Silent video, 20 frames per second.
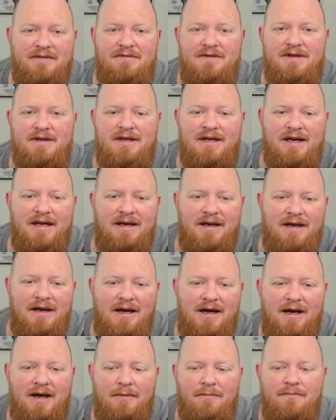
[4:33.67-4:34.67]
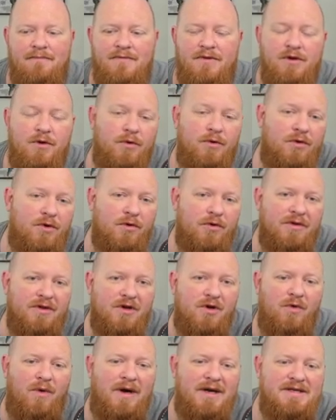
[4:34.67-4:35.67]
to get, doing
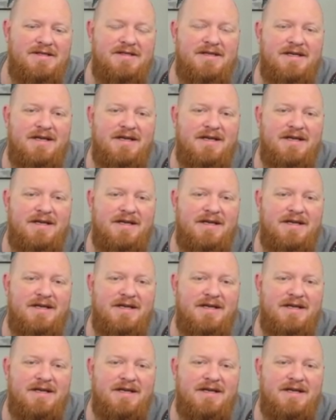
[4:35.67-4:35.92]
the quest